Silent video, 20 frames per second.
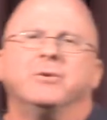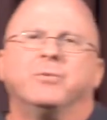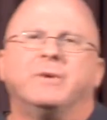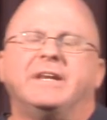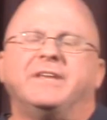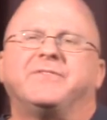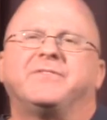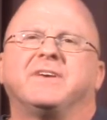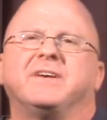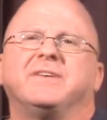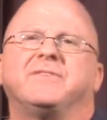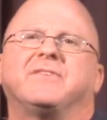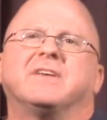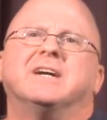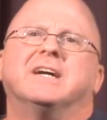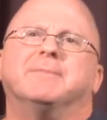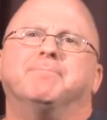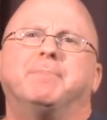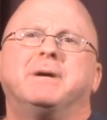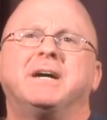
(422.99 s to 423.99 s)
When he says,
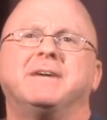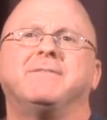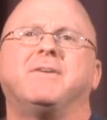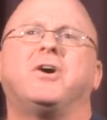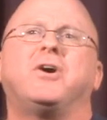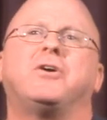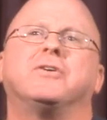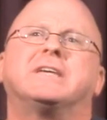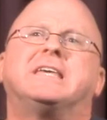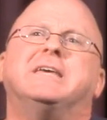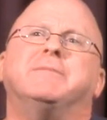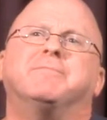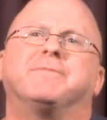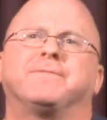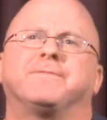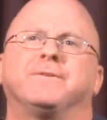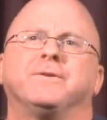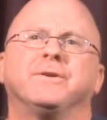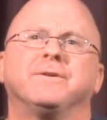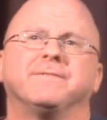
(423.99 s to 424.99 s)
above all, keep
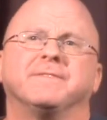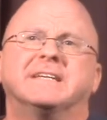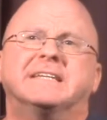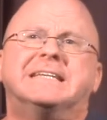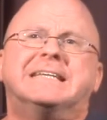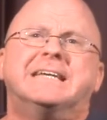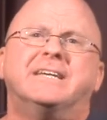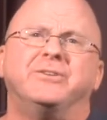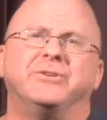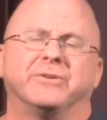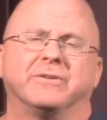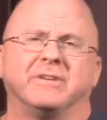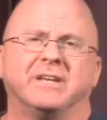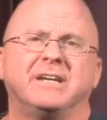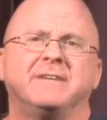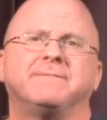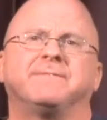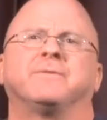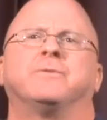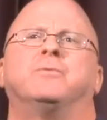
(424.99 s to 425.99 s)
fervent in your
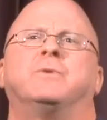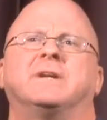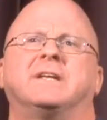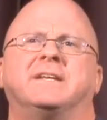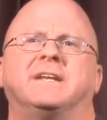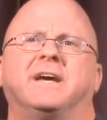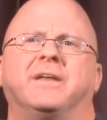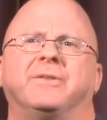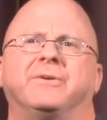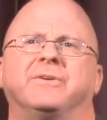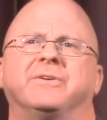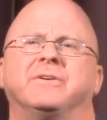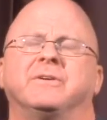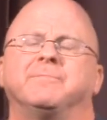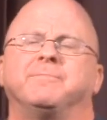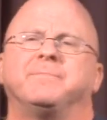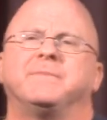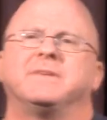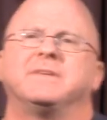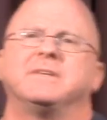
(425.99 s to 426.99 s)
love for one another,
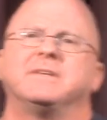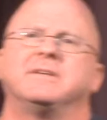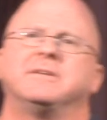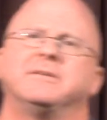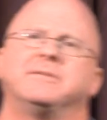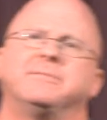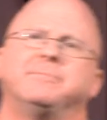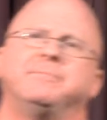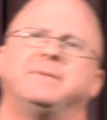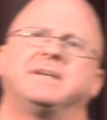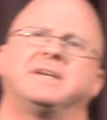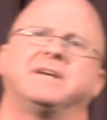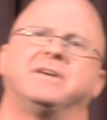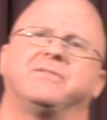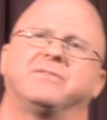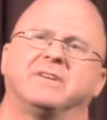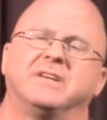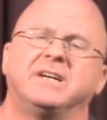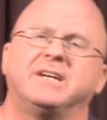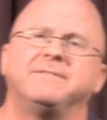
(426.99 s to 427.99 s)

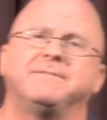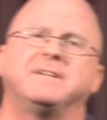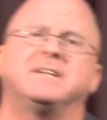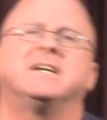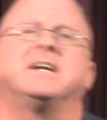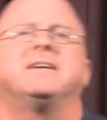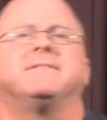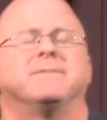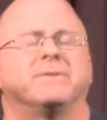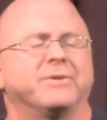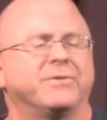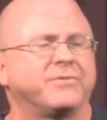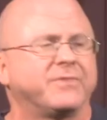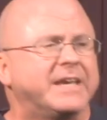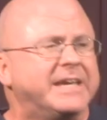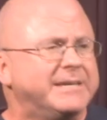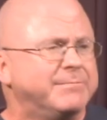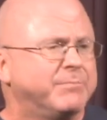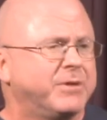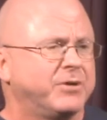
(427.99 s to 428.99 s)
because love covers
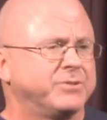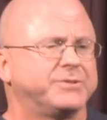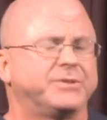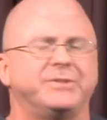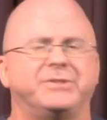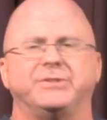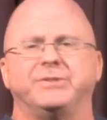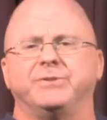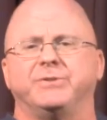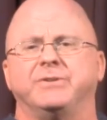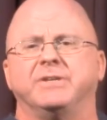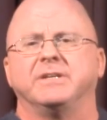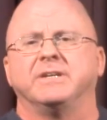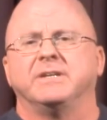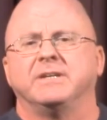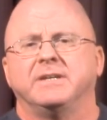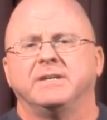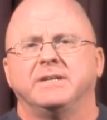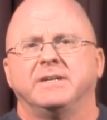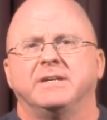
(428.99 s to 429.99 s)
a multitude
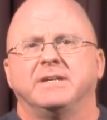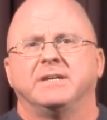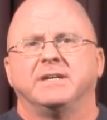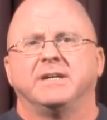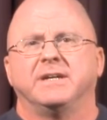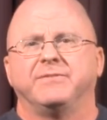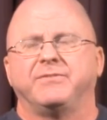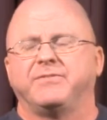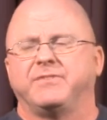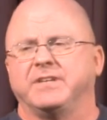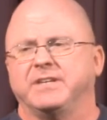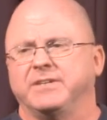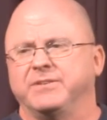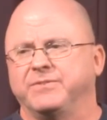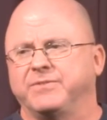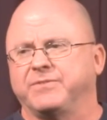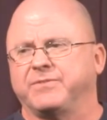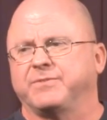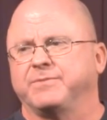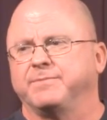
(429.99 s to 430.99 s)
of
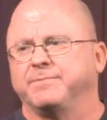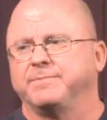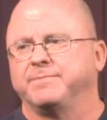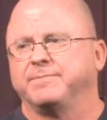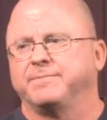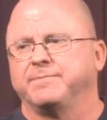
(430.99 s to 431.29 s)
sins.